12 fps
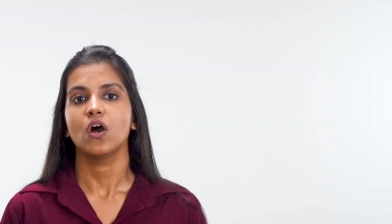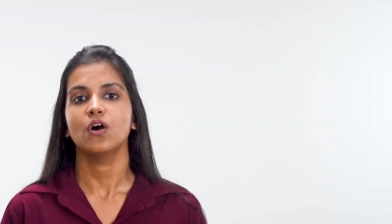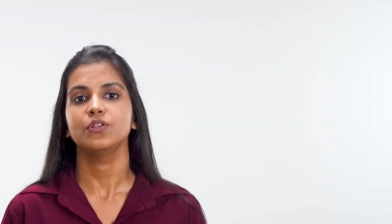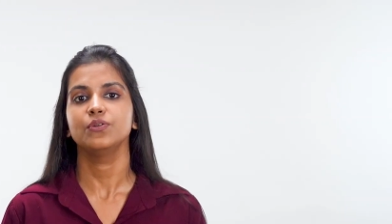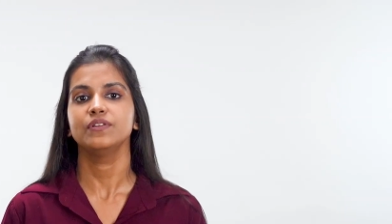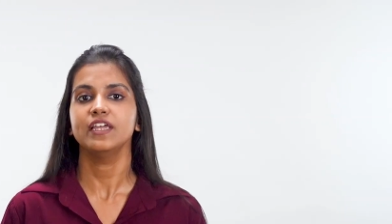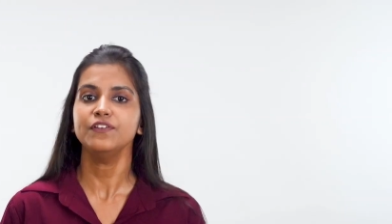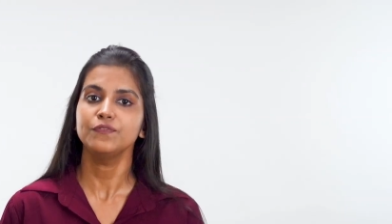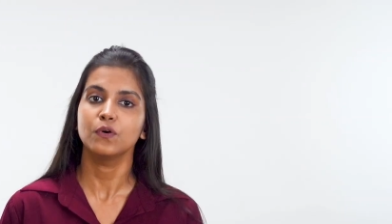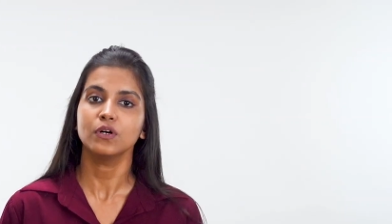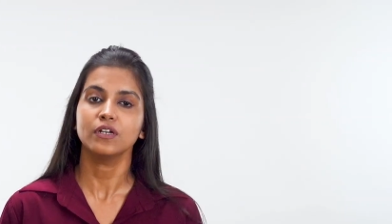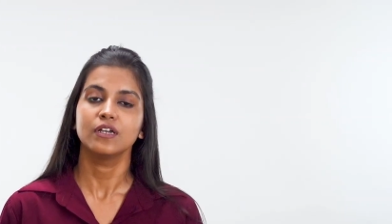on your
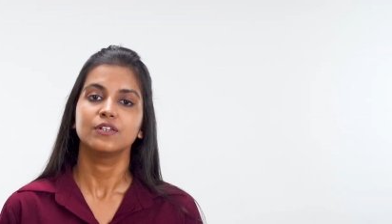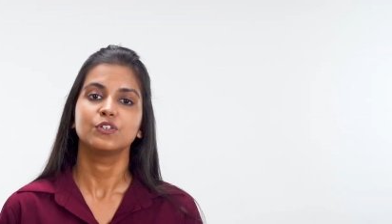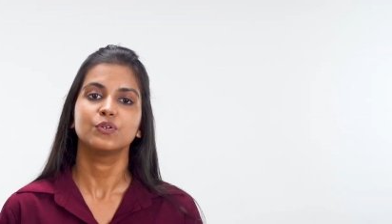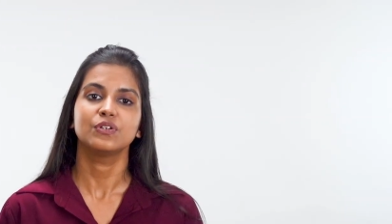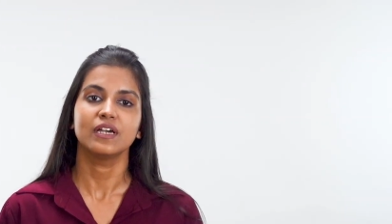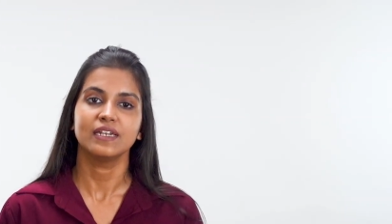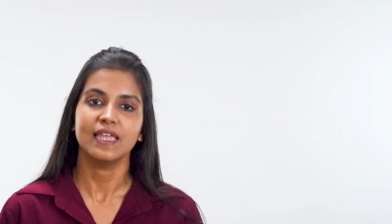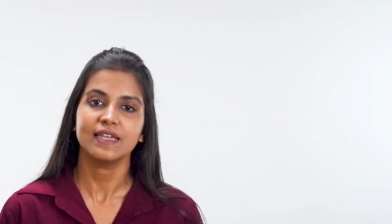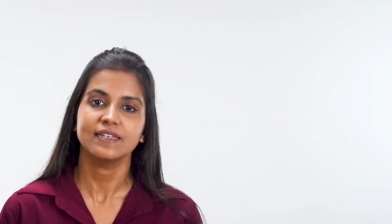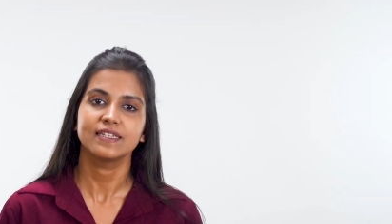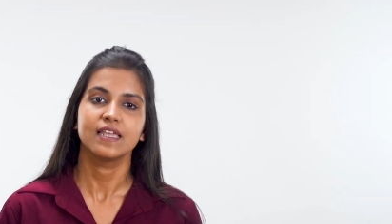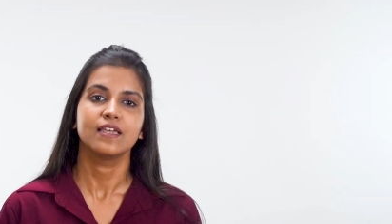network to
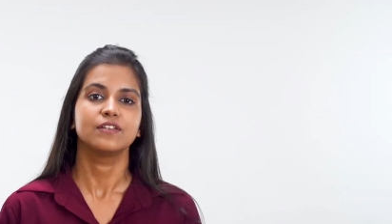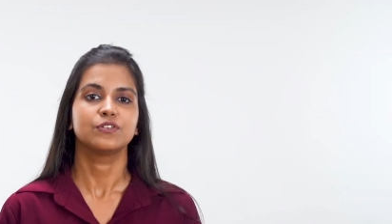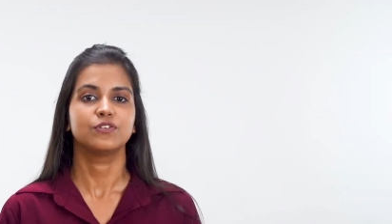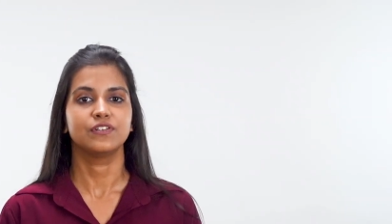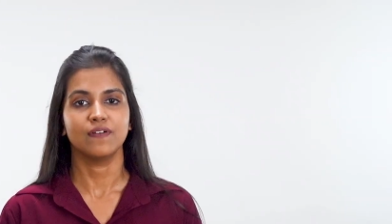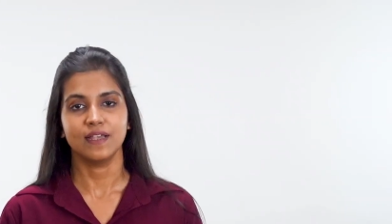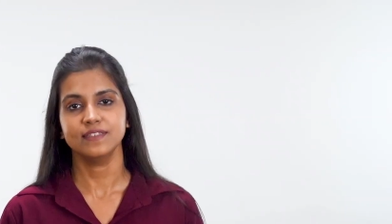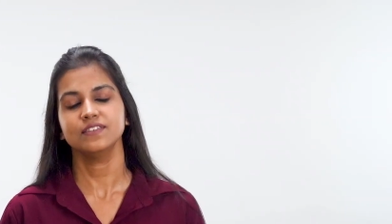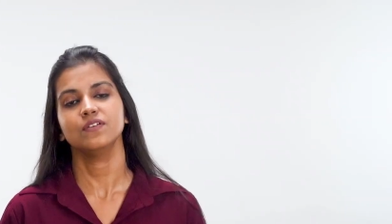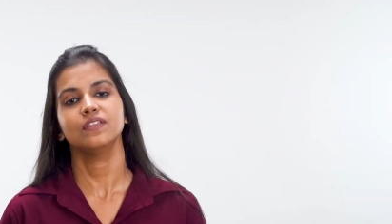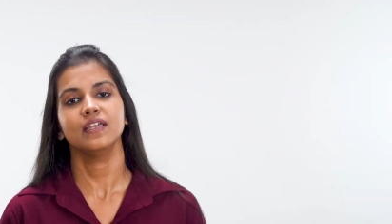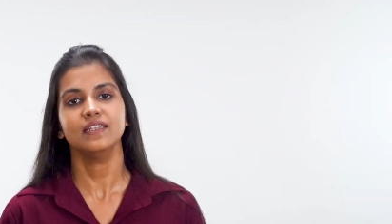connect to
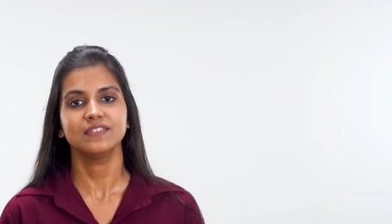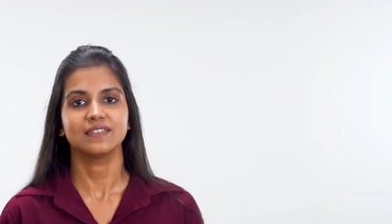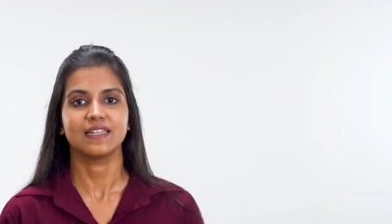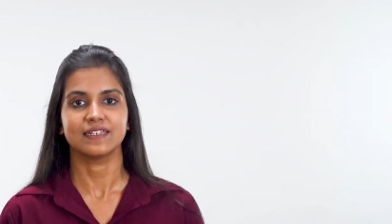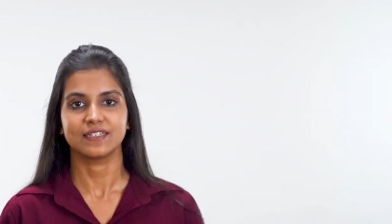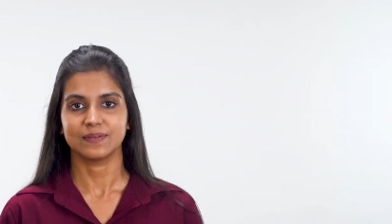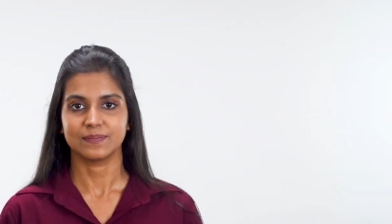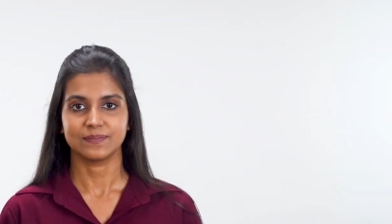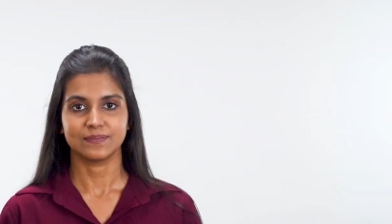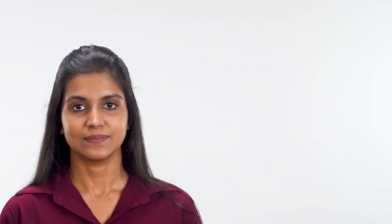devices on the internet.